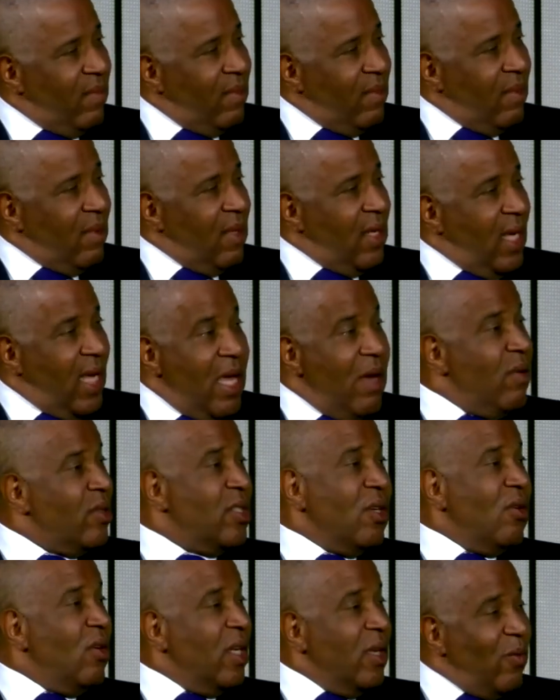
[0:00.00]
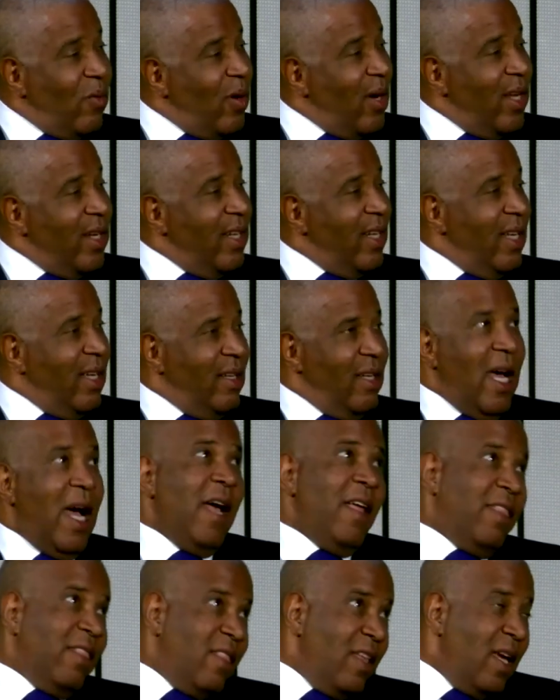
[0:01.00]
Yeah. He was the only one,
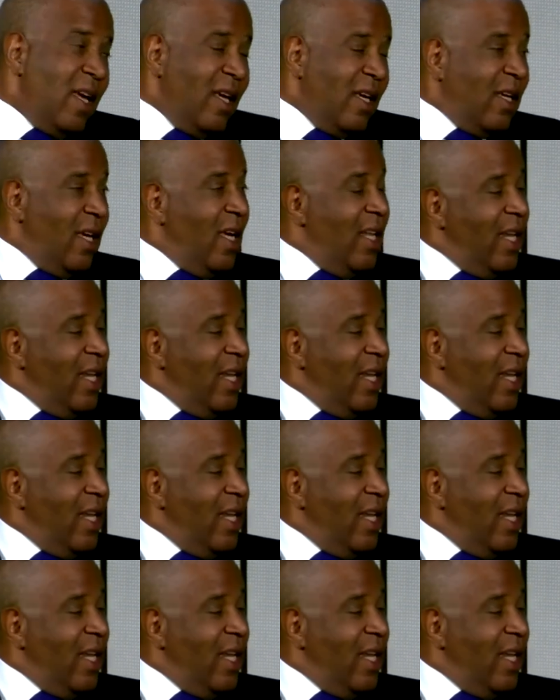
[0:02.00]
I think,